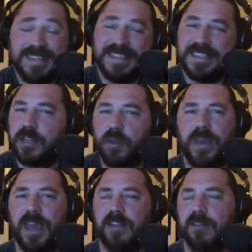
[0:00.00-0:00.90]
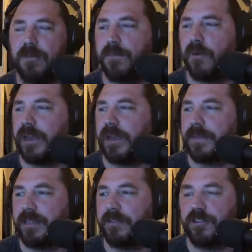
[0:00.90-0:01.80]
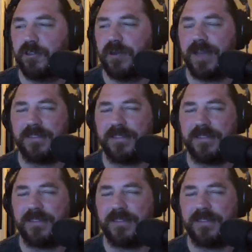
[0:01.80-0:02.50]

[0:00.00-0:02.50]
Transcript: It's okay to a point, but you do have to do.